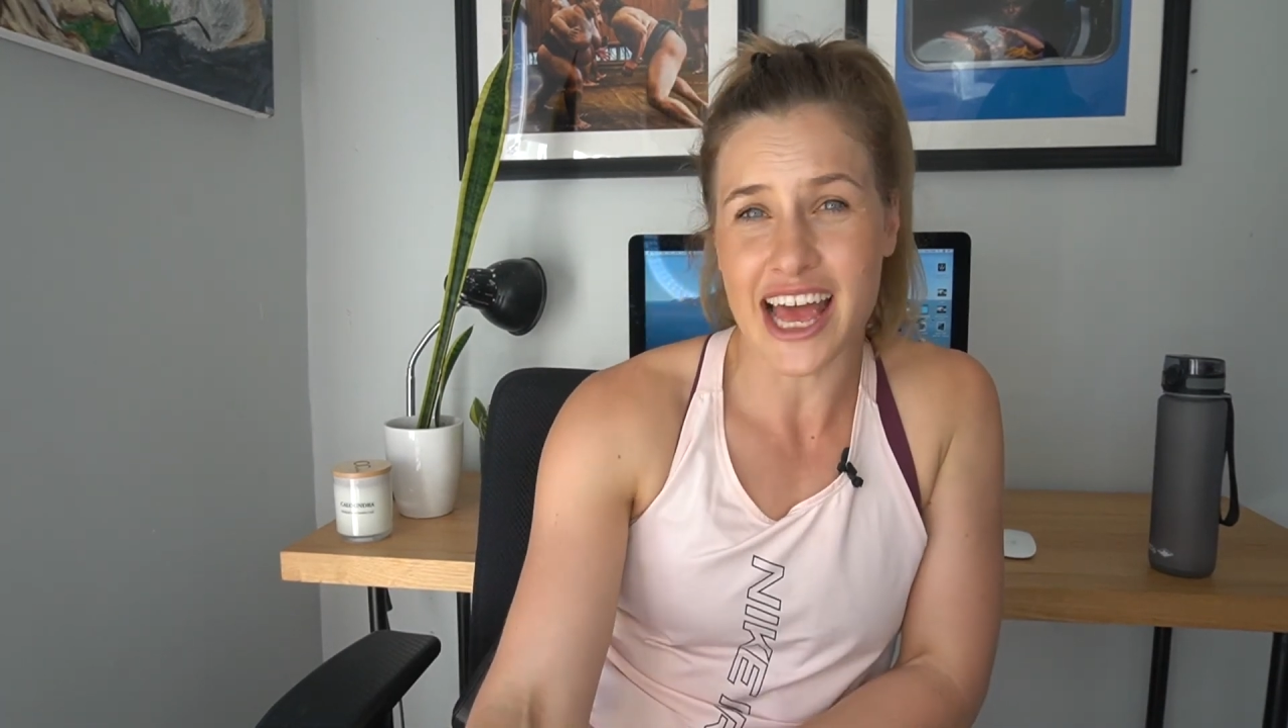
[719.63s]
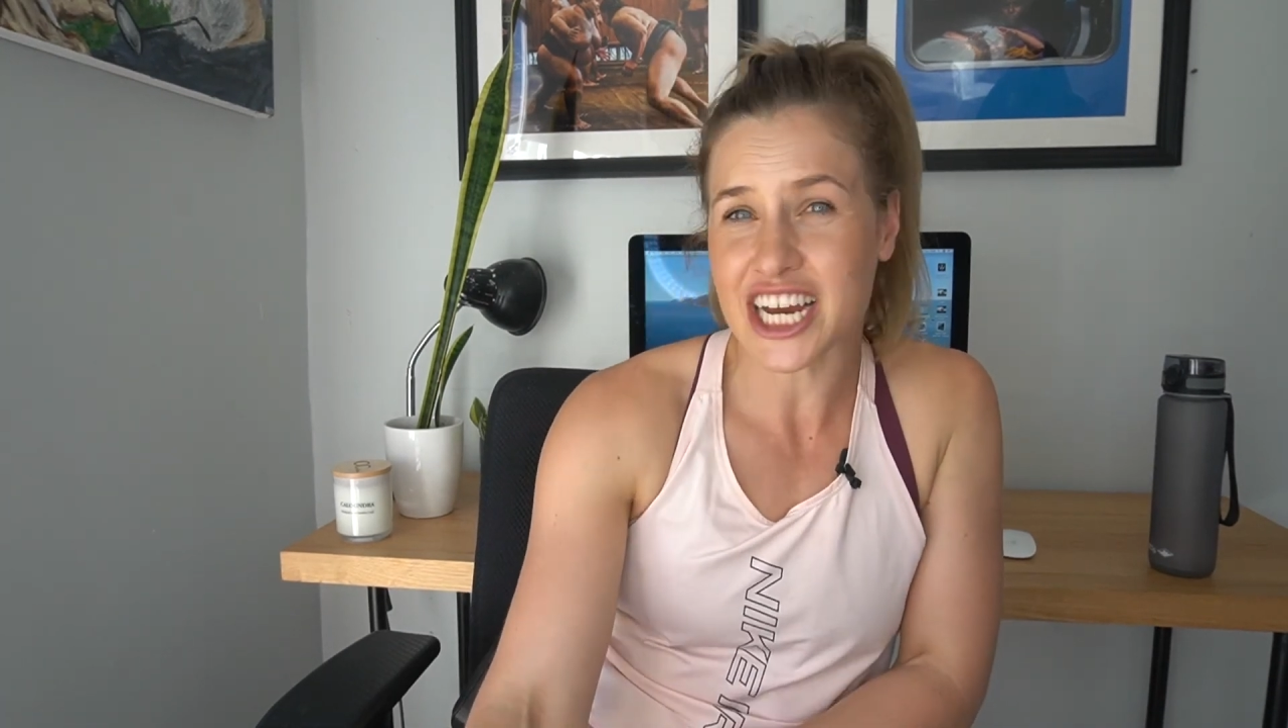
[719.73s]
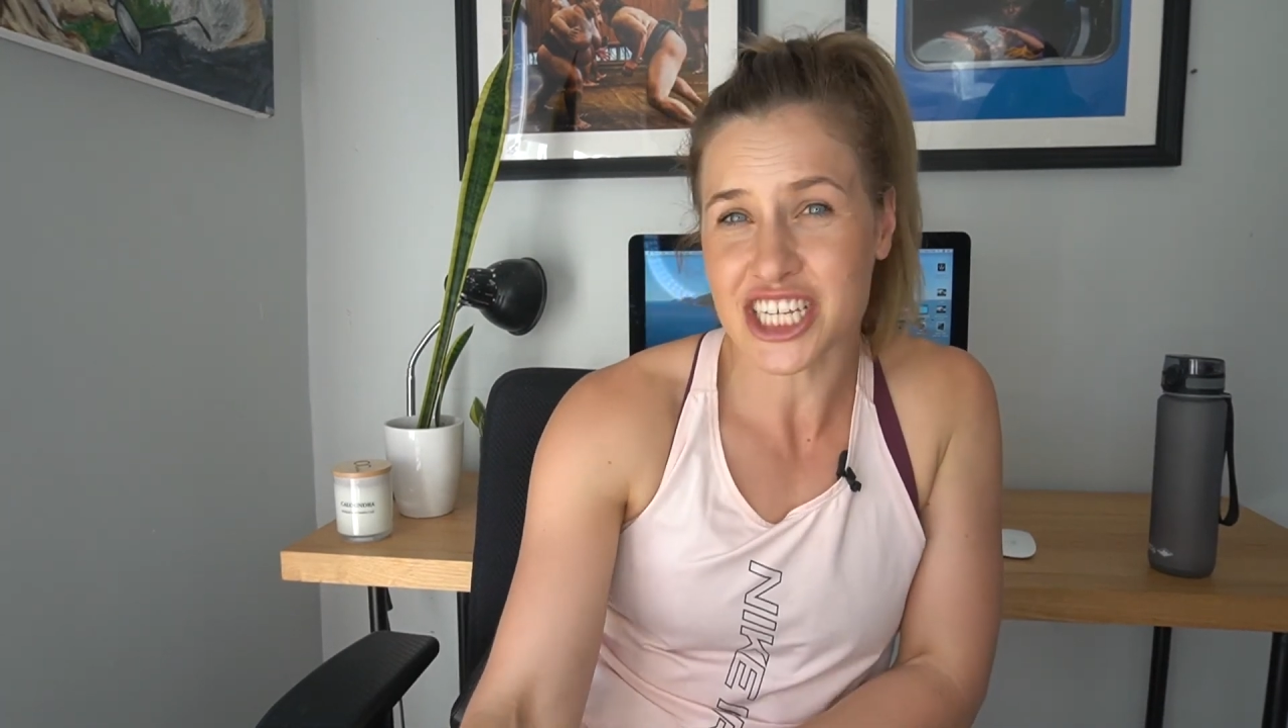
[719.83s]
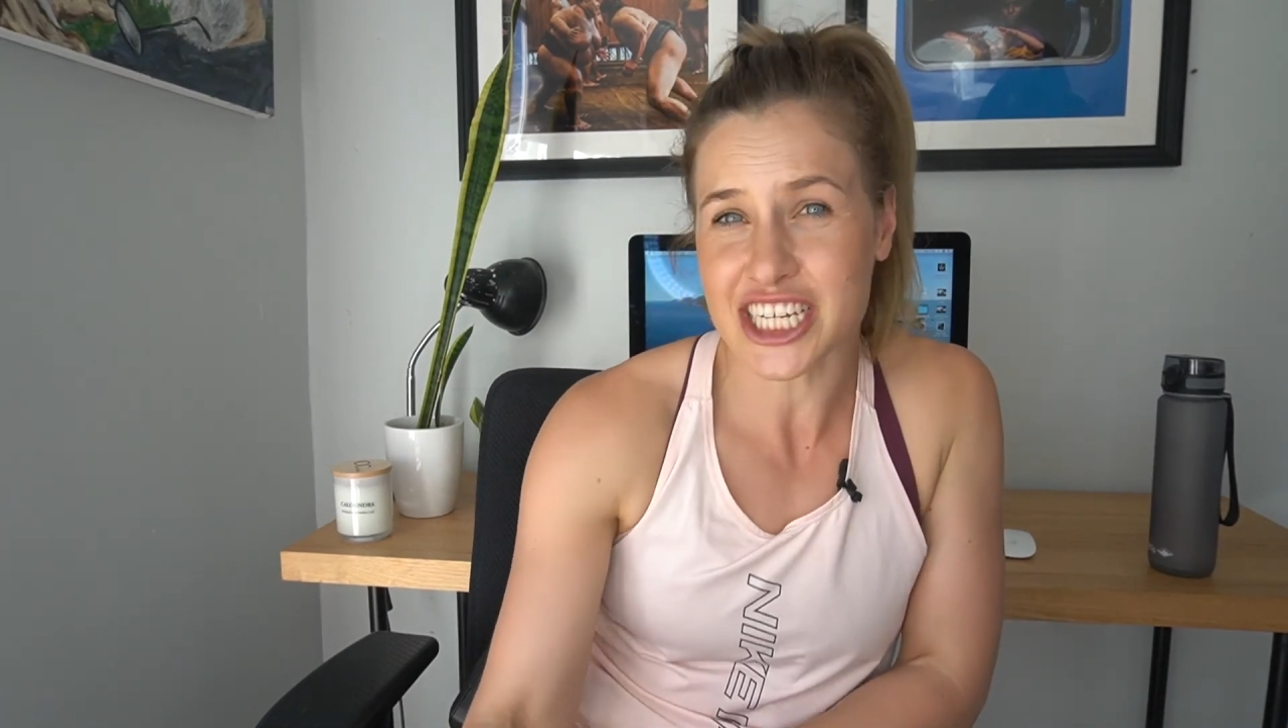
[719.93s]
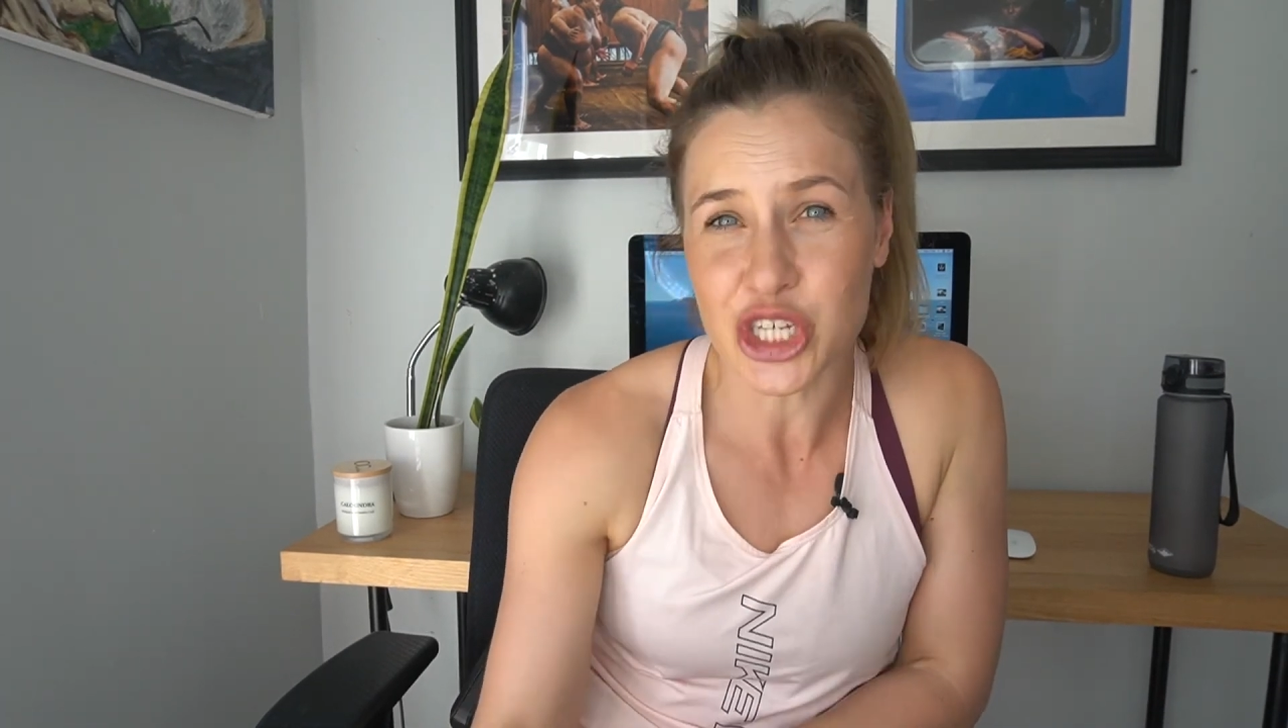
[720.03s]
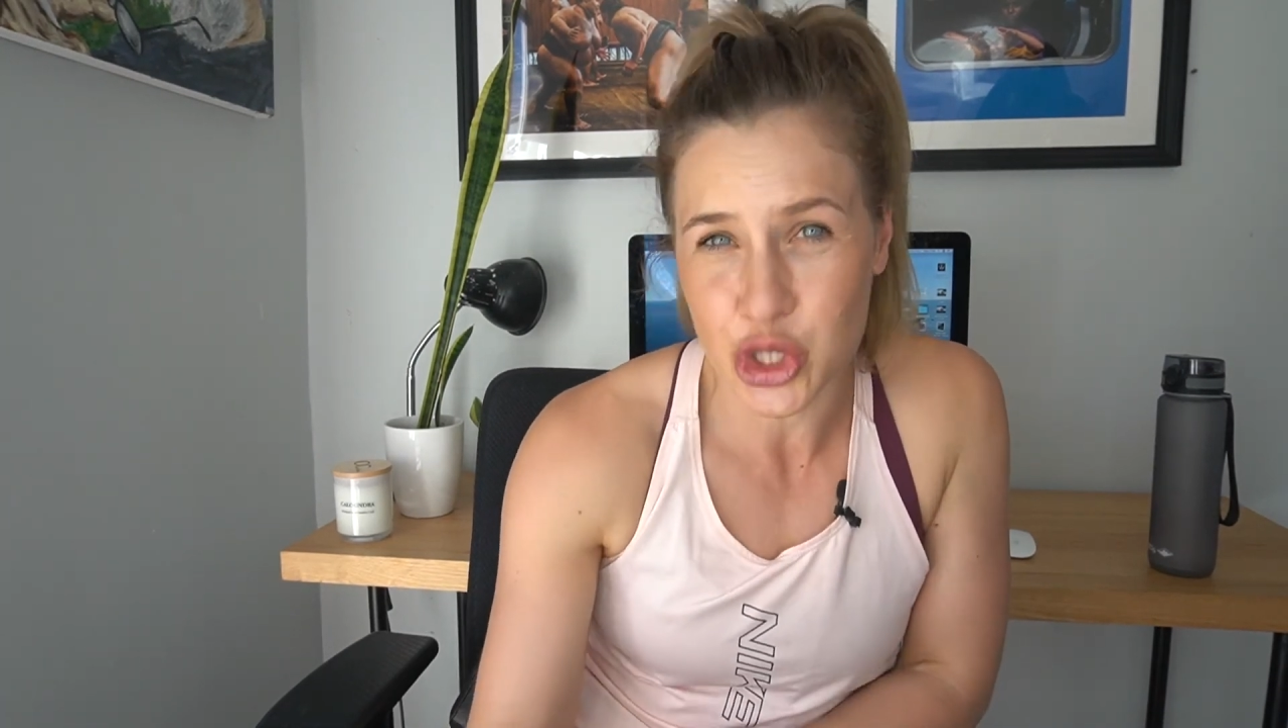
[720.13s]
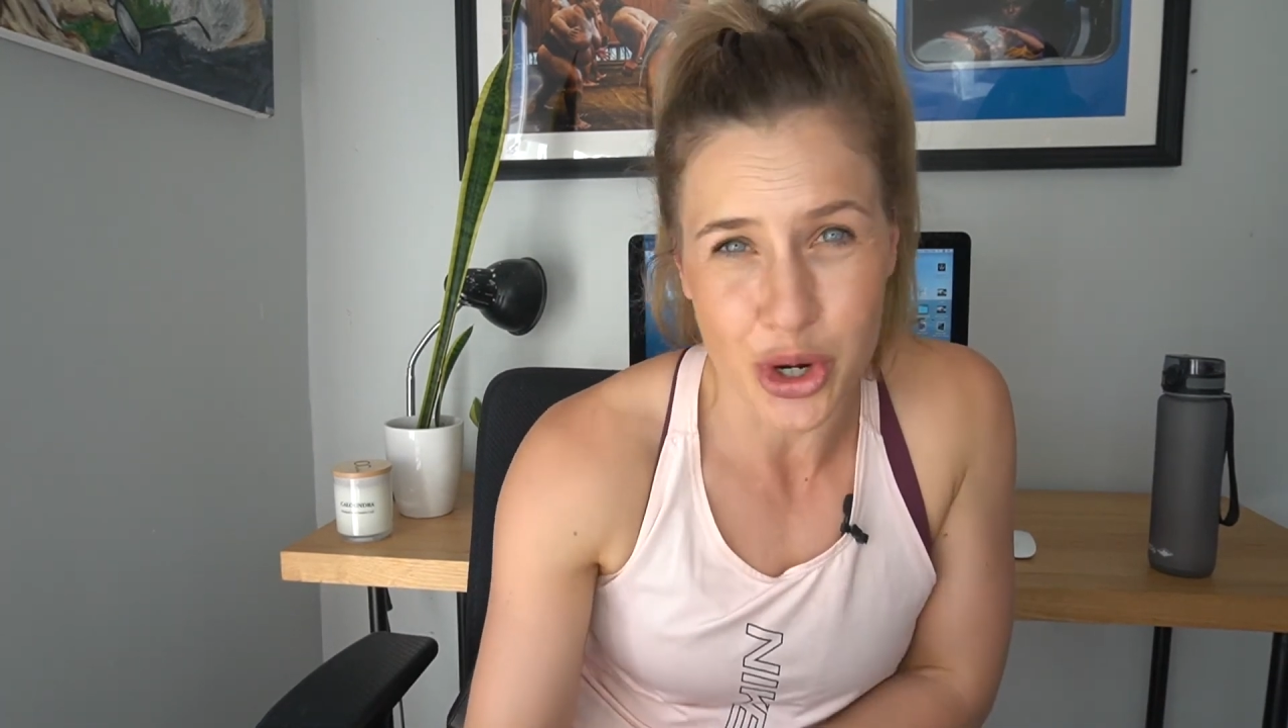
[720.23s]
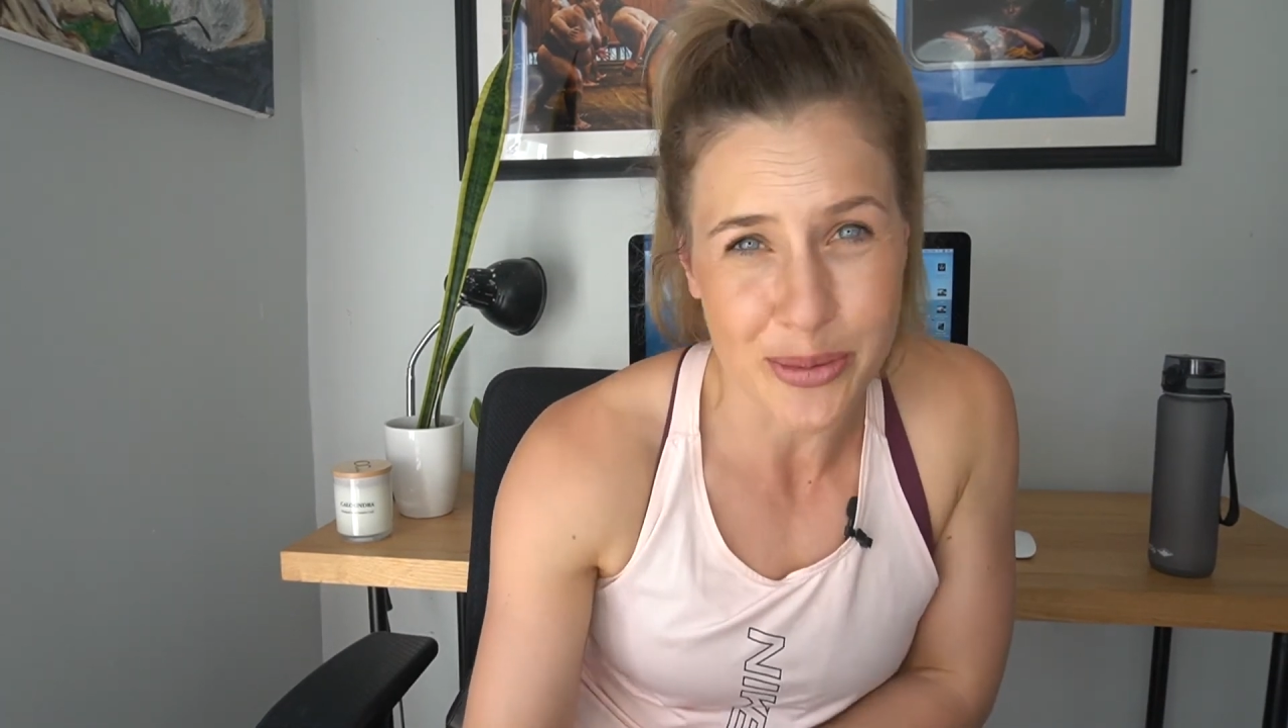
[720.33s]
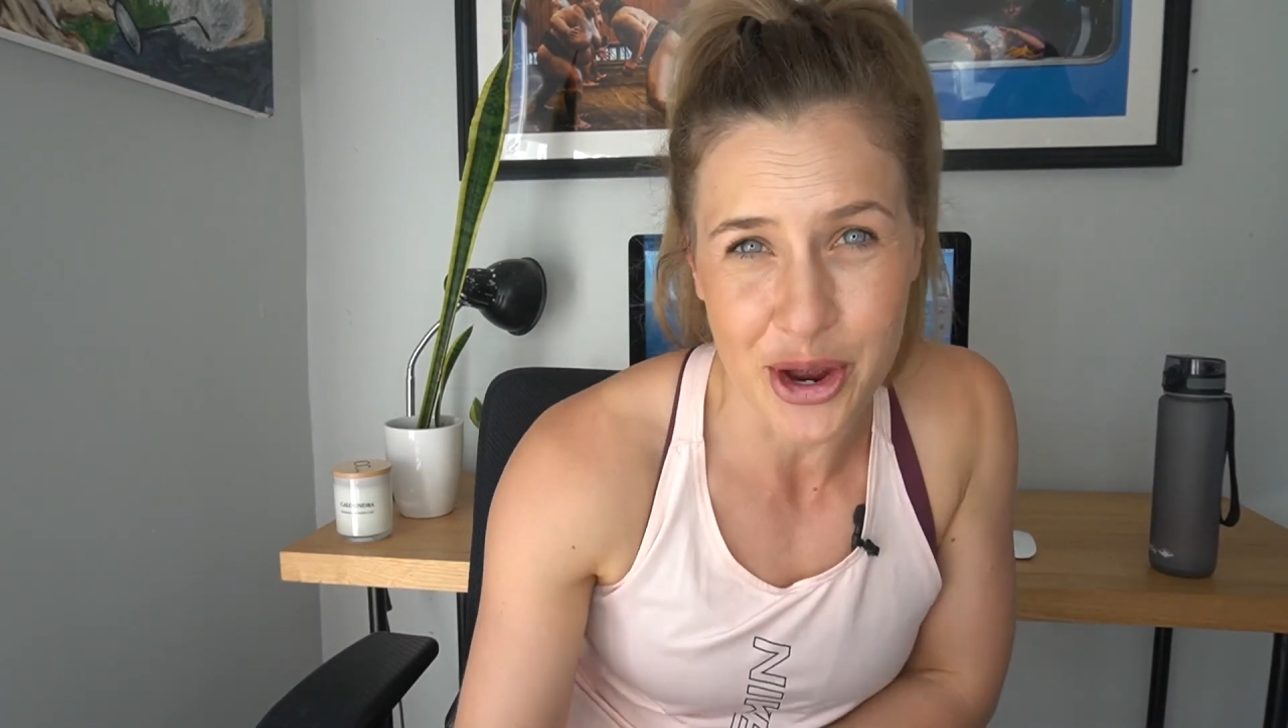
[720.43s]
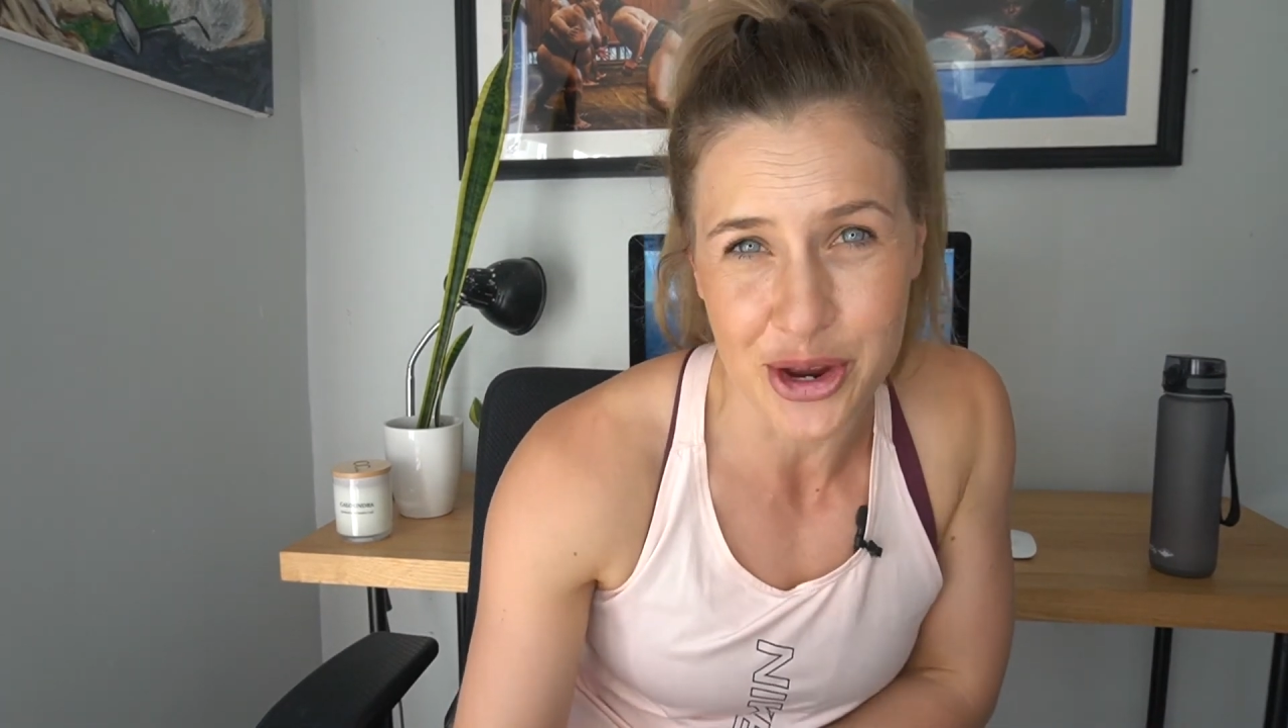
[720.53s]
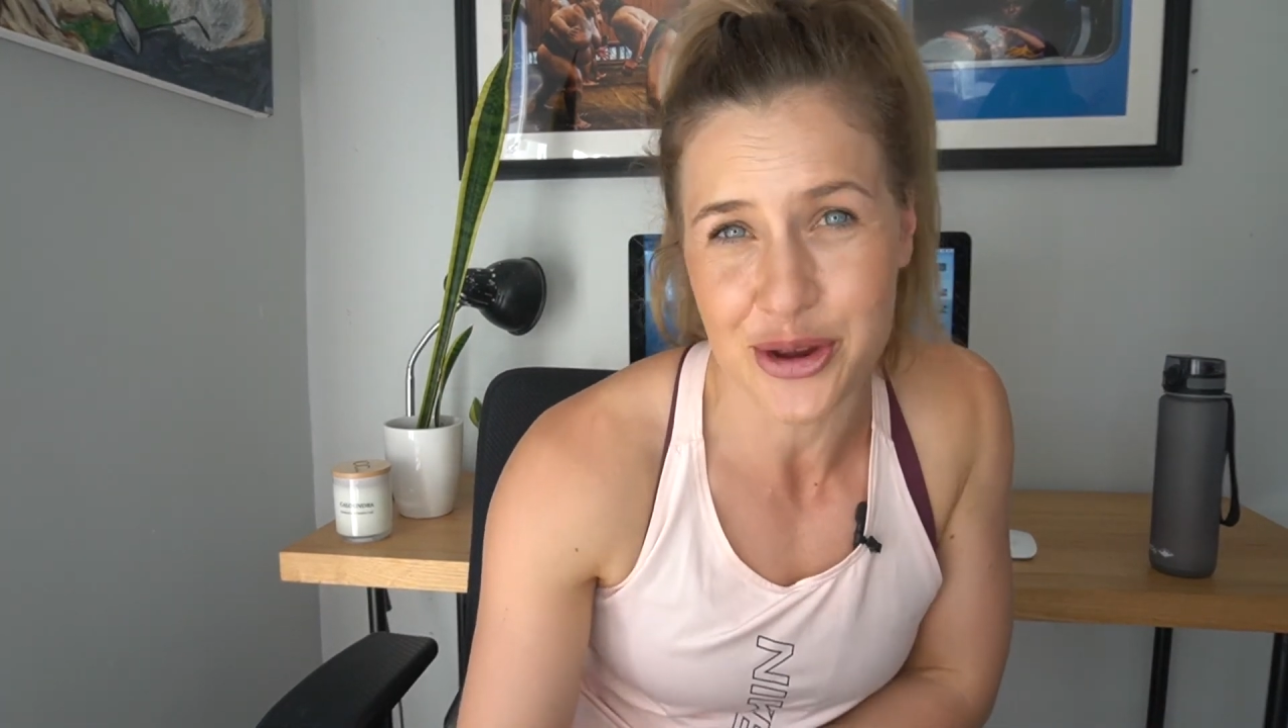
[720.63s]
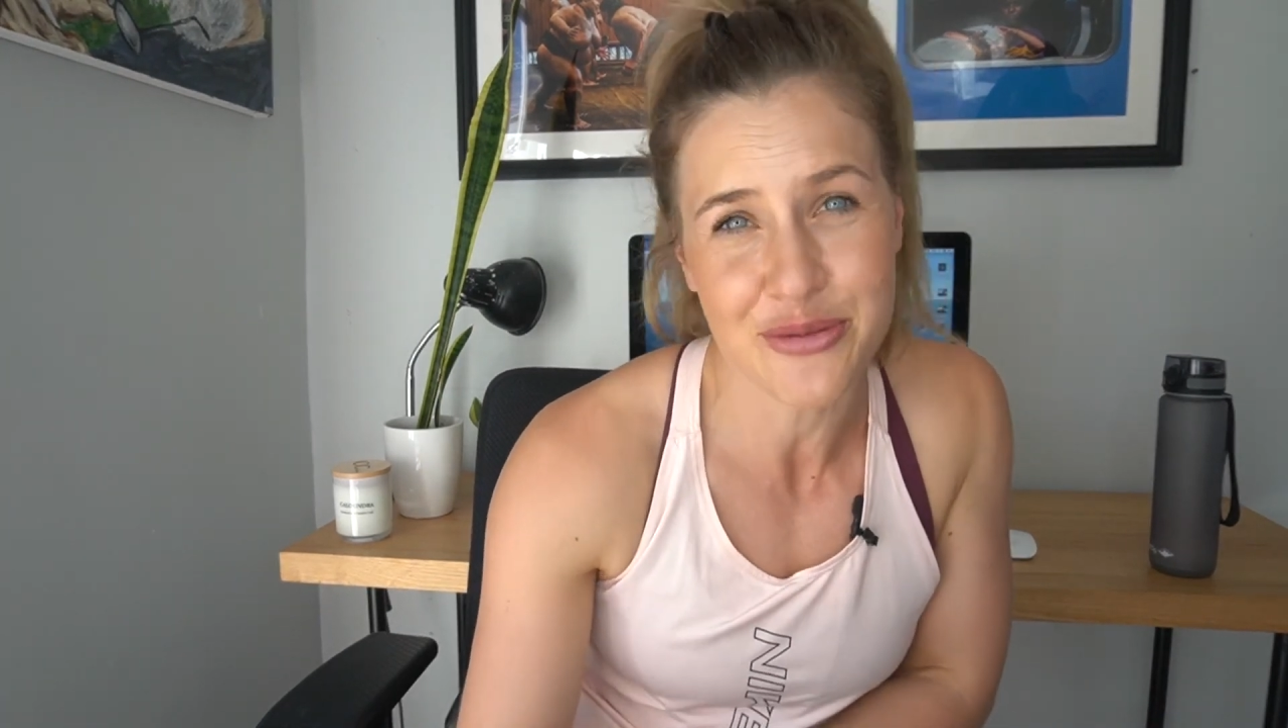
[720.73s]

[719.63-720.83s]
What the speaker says: actually enjoy my